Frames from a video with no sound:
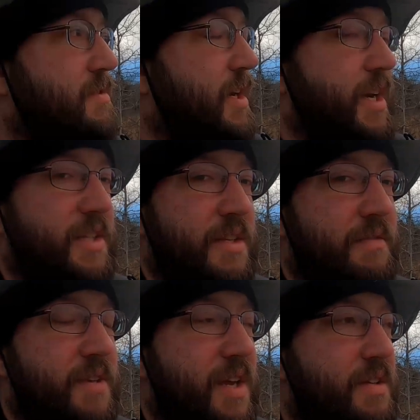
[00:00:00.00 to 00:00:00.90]
I got
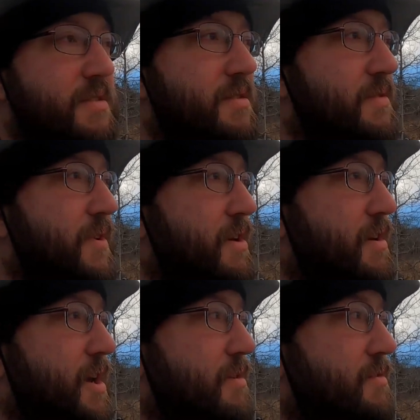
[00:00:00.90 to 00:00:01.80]
7 days to figure
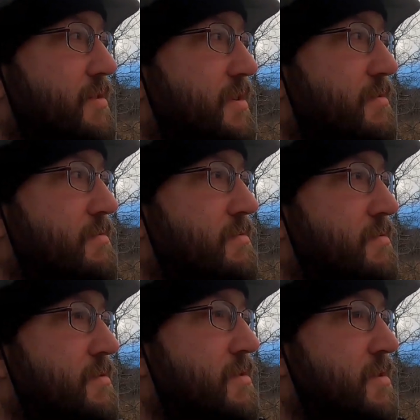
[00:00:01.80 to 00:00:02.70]
it out. So.
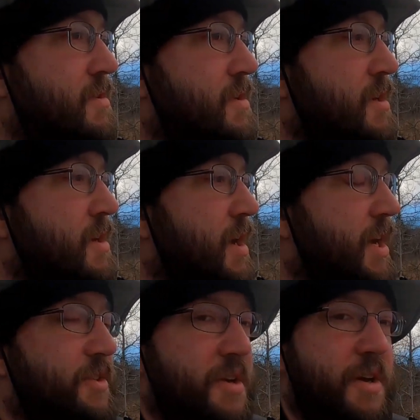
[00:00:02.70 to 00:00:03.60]
I
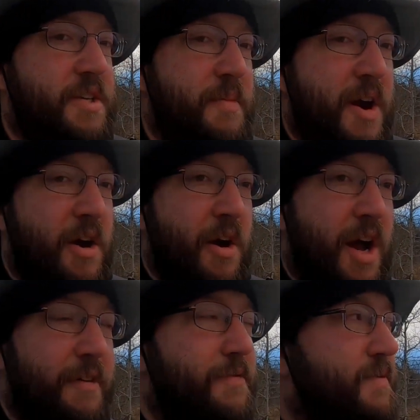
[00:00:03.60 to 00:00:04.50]
also got tomorrow
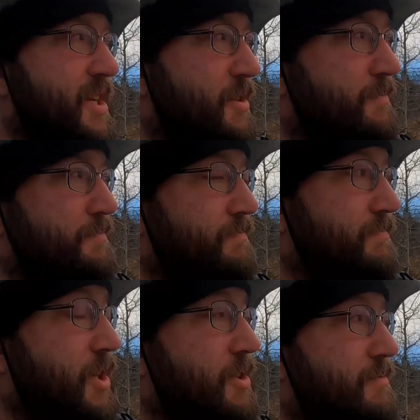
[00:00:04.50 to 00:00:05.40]
off, so,
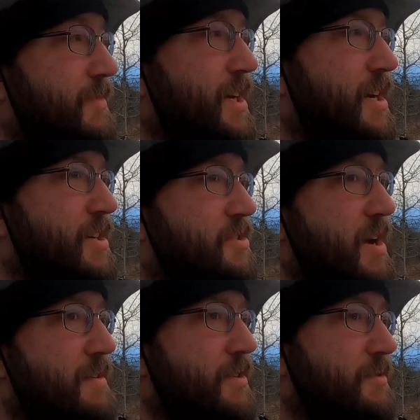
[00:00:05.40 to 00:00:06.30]
well, I got in
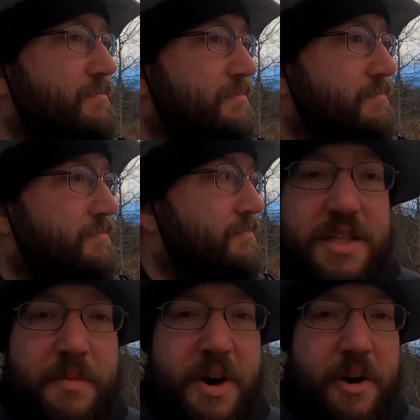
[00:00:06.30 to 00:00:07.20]
traffic. Got
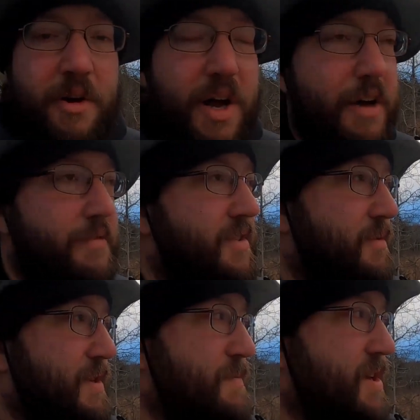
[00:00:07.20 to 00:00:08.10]
tomorrow off, so
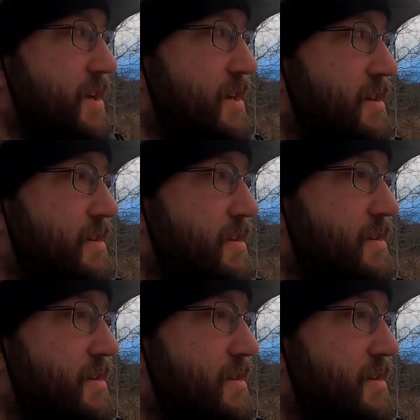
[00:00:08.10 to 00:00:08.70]
maybe I can